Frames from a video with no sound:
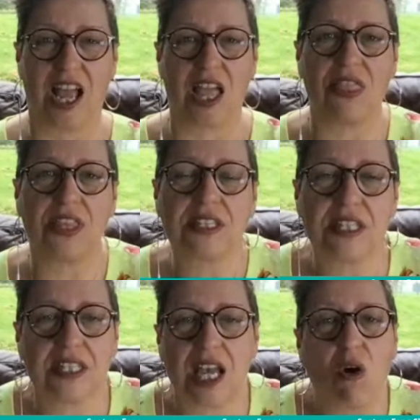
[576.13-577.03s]
And this
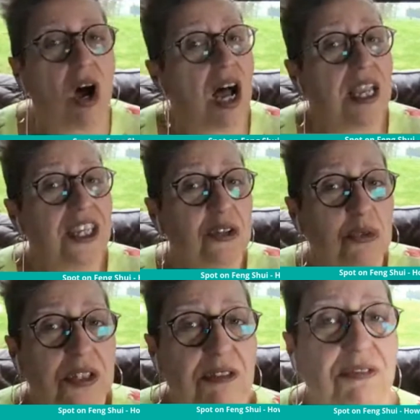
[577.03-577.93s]
is how I
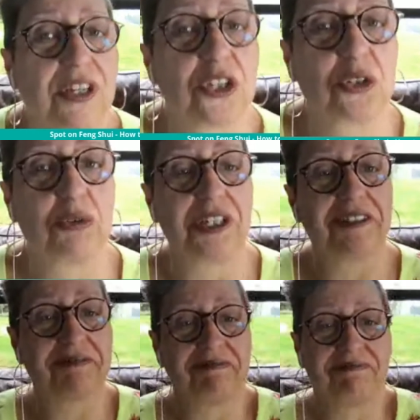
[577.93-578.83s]
use the Feng Shui
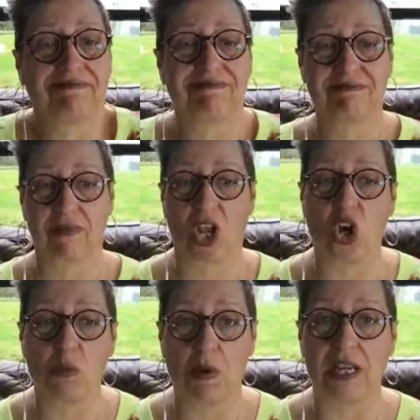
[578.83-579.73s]

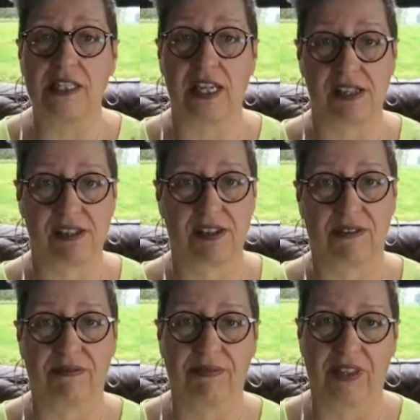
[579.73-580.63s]
on my desk.
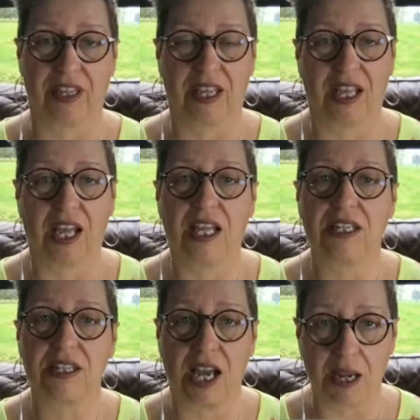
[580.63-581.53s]

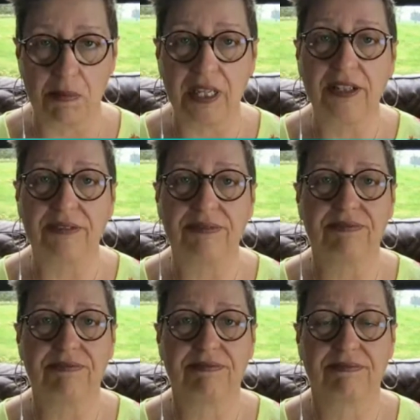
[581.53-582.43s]
Timely,
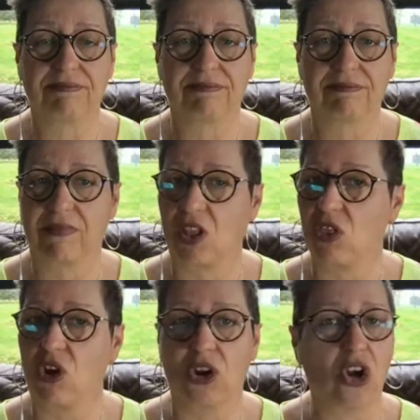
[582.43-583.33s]

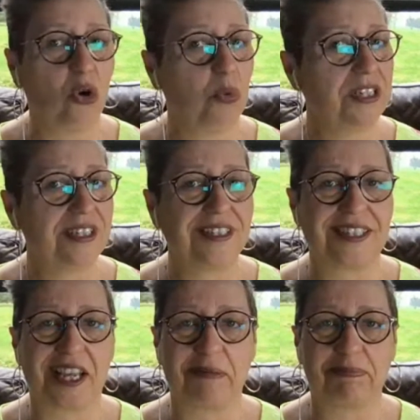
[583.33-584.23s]
not always the
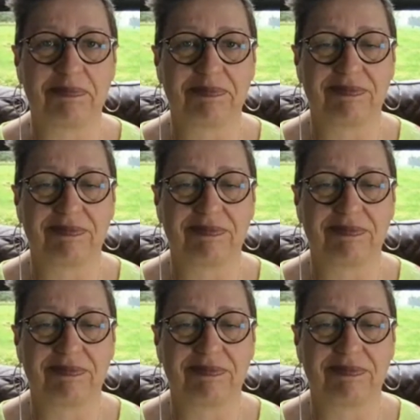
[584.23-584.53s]
same,